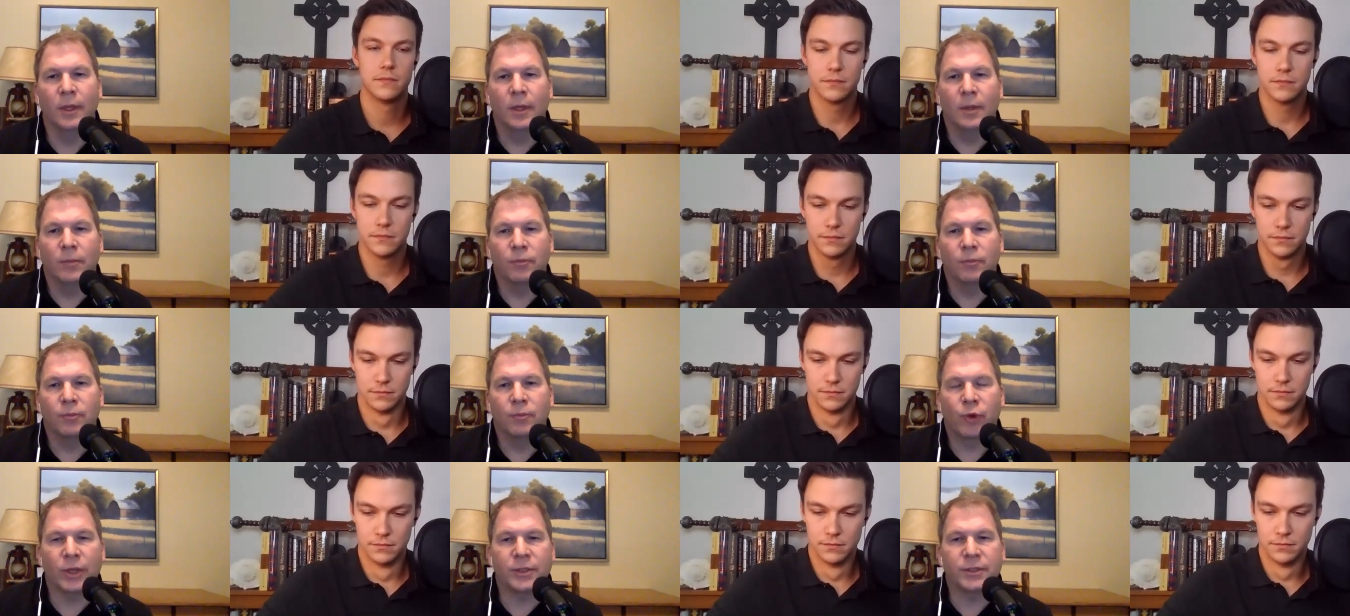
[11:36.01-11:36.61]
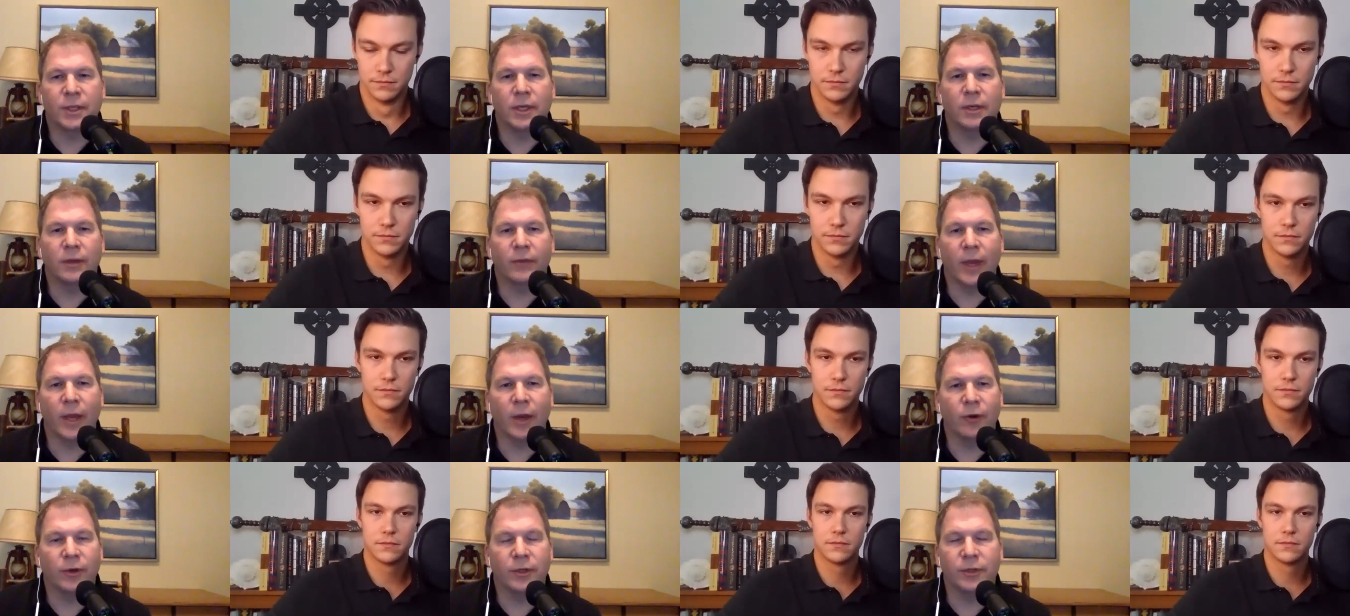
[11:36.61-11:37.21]
Speaker 1: president of the
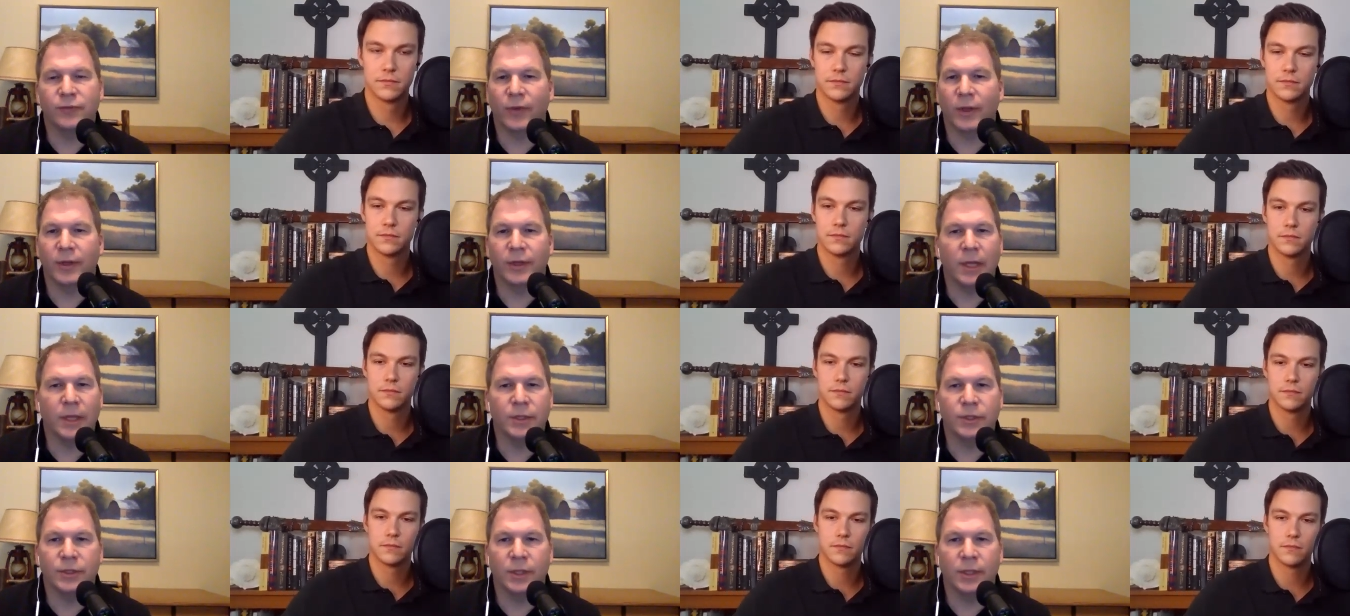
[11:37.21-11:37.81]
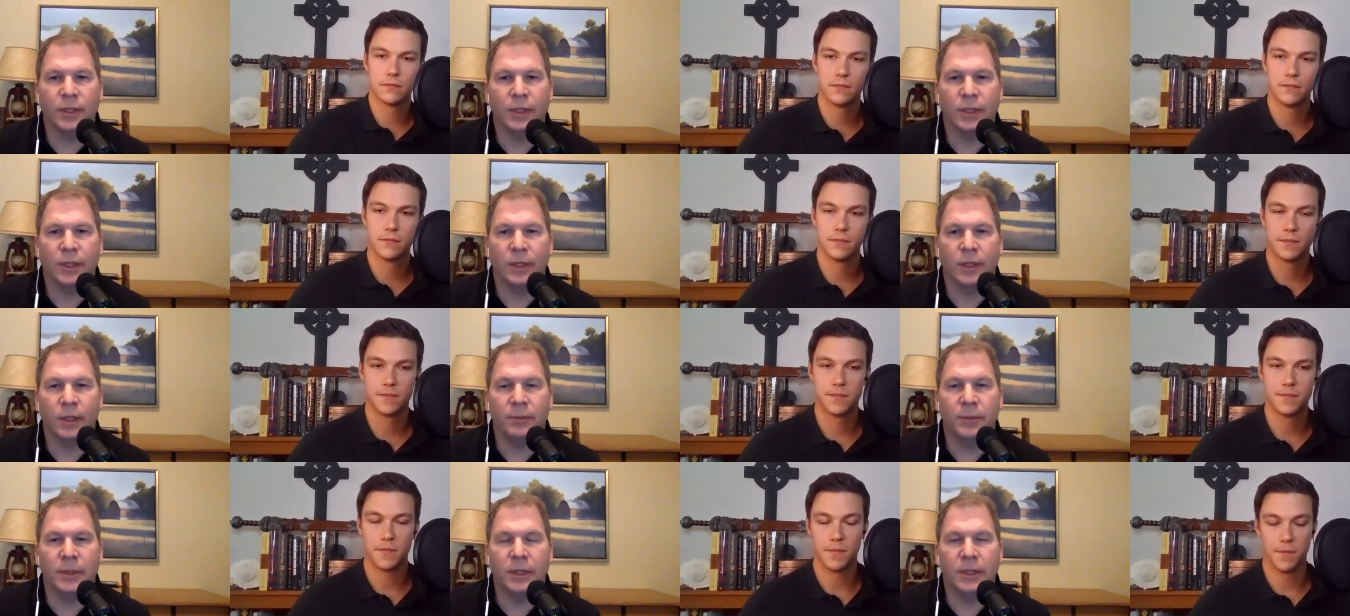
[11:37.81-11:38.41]
Heritage Foundation, and I
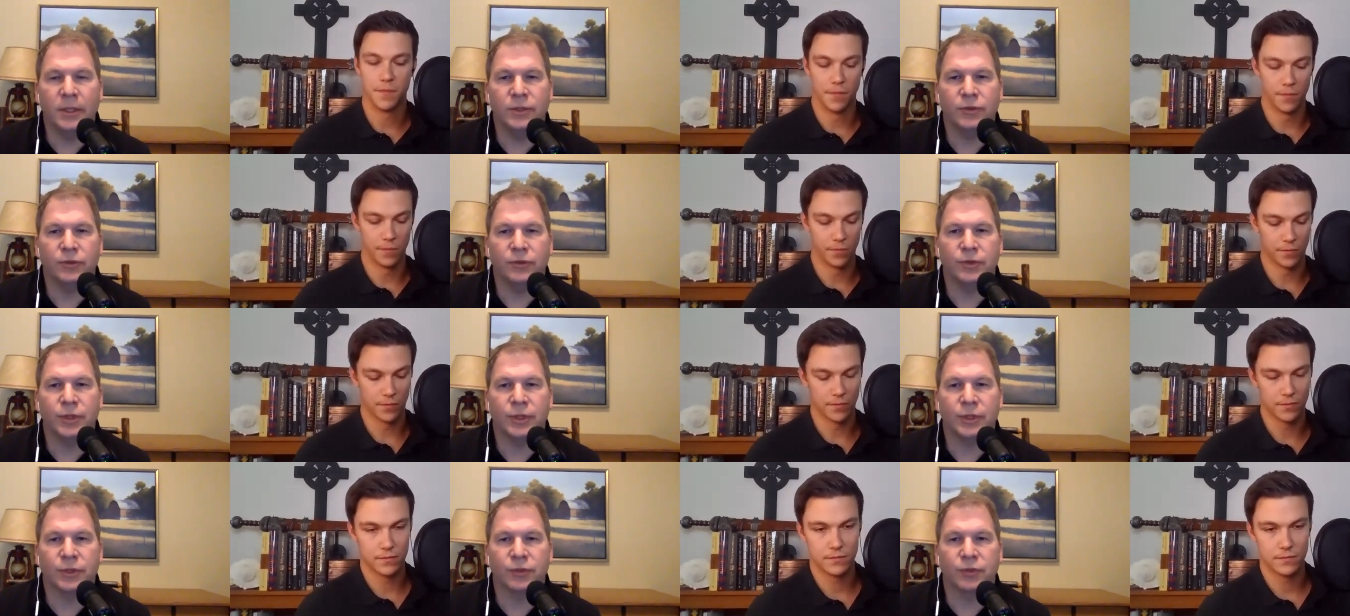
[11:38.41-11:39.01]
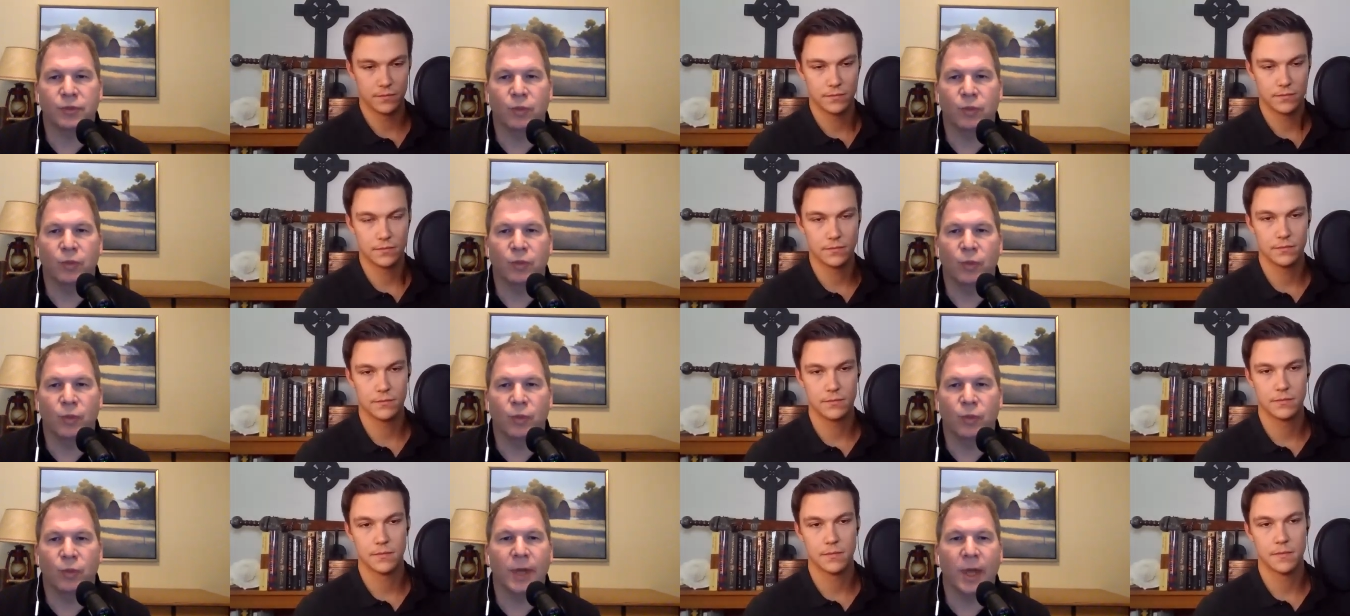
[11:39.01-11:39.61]
mean, these are just
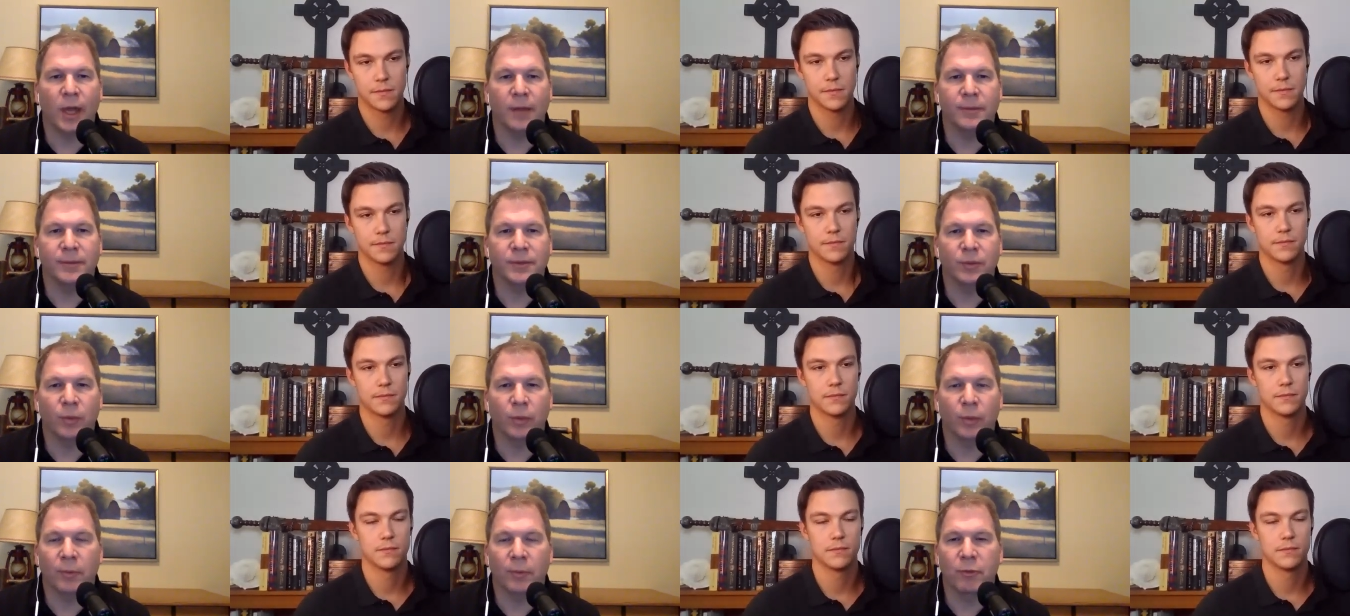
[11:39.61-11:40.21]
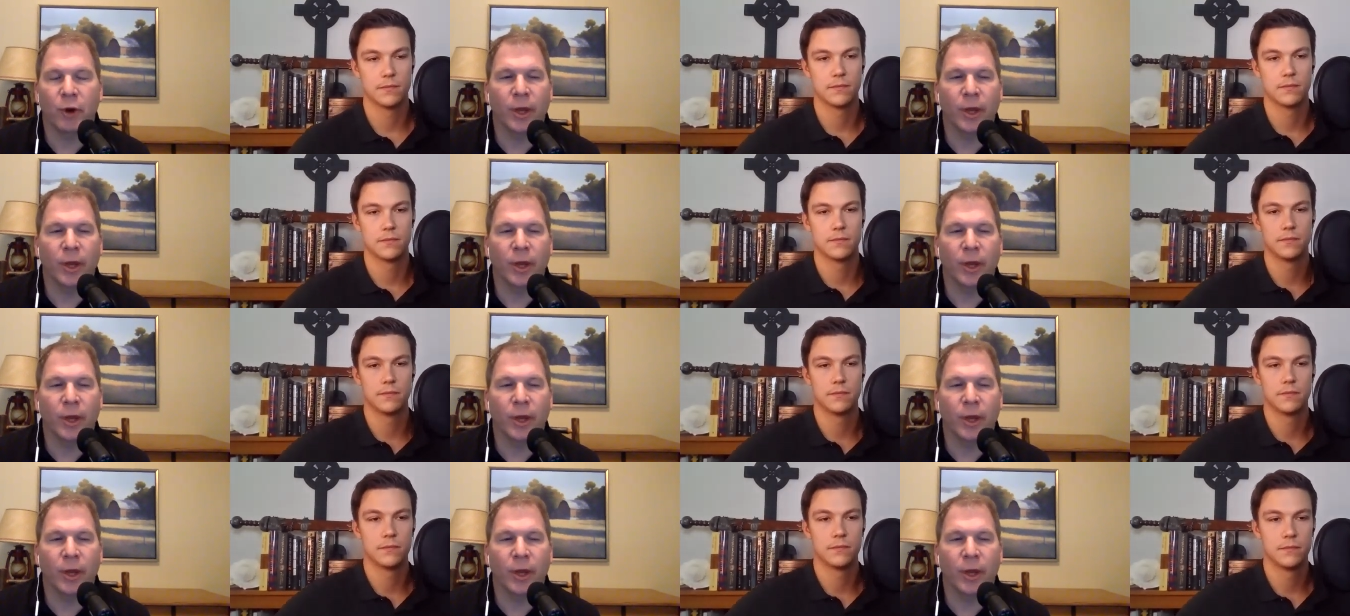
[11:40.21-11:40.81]
wonderful times where we're
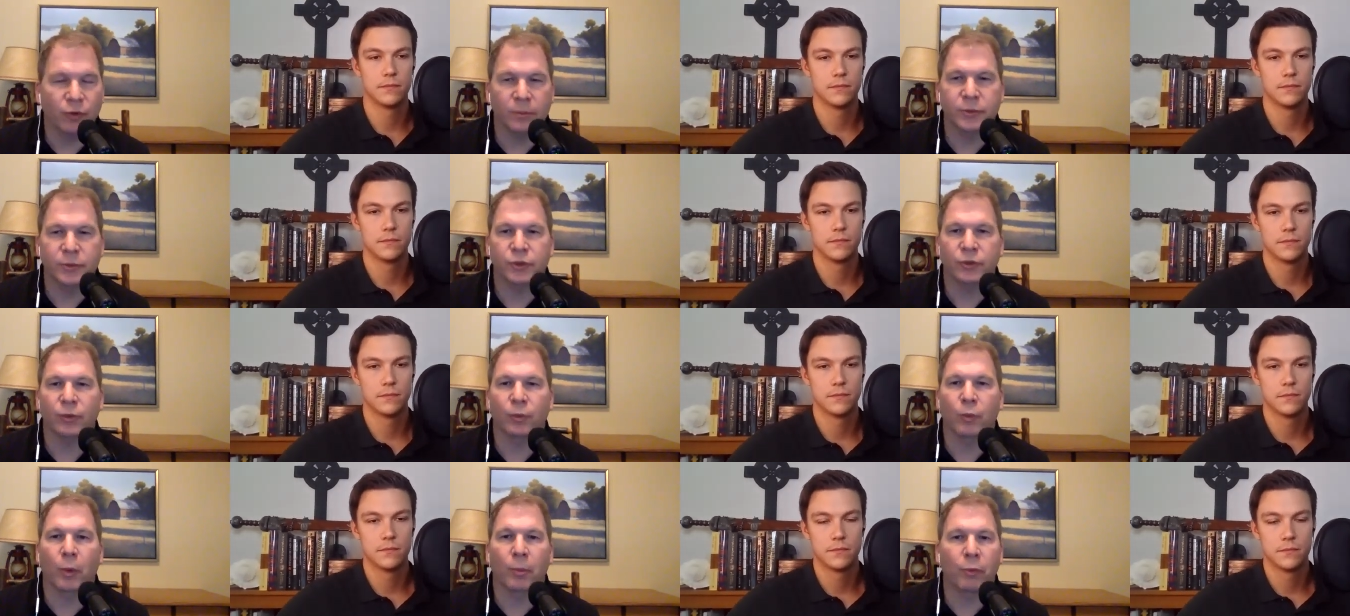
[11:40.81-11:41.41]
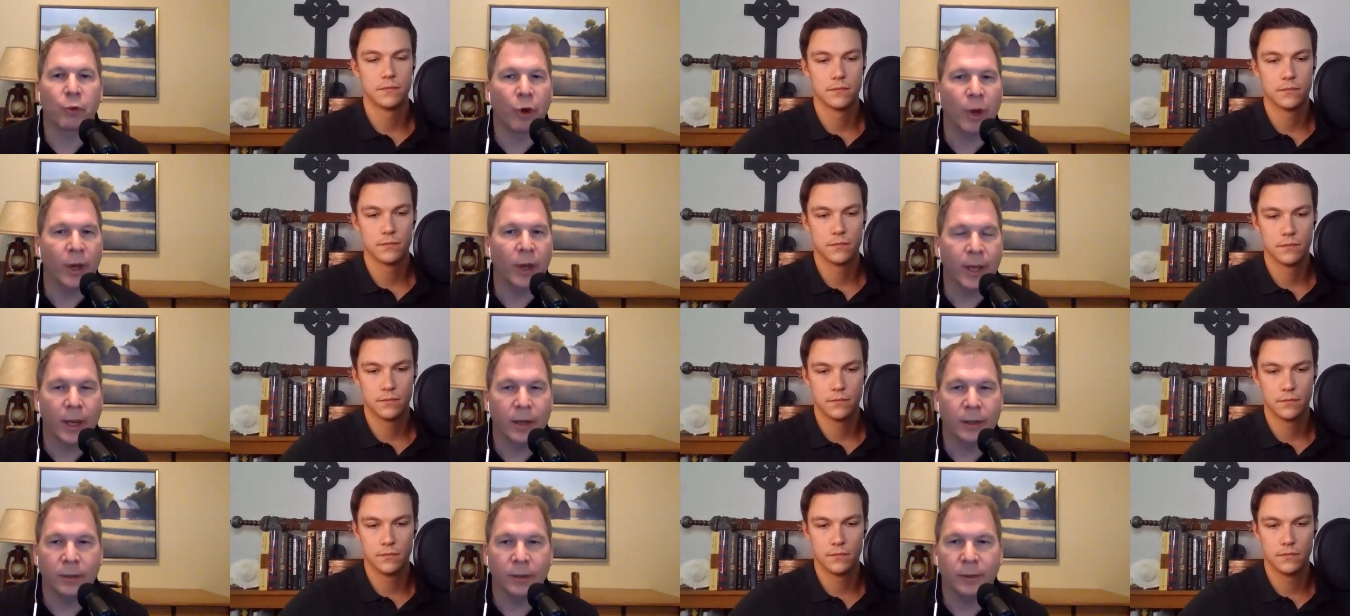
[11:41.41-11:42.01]
praying out of the Scripture, we're
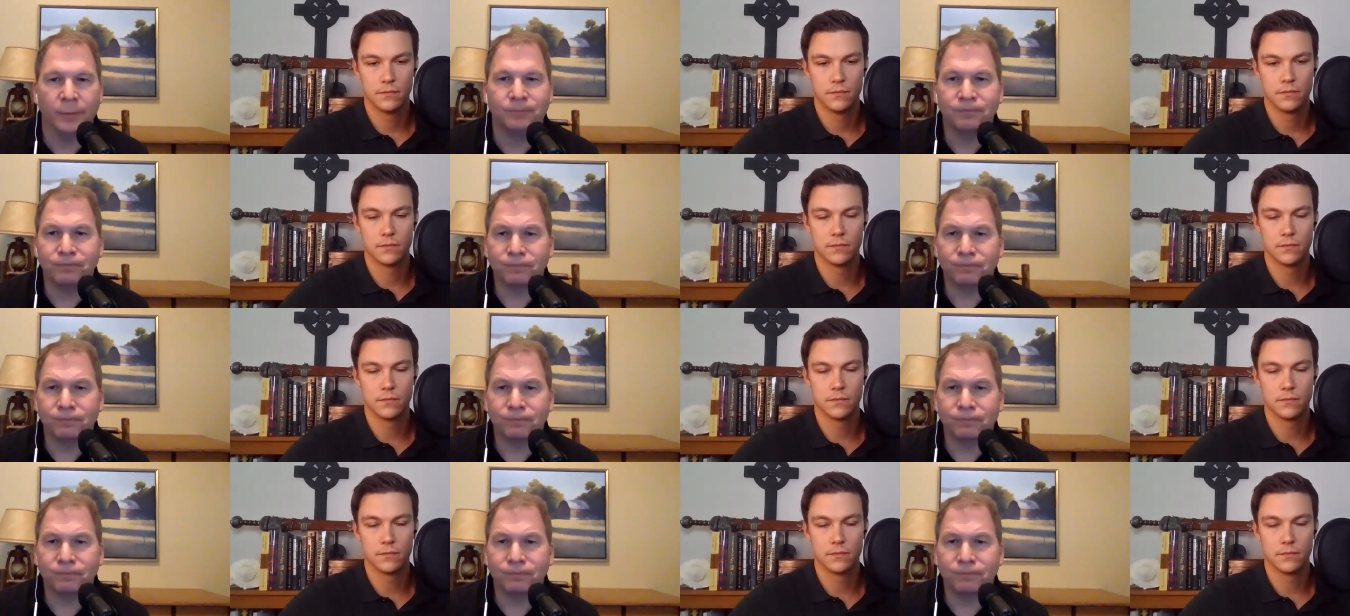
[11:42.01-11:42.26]
praying out of the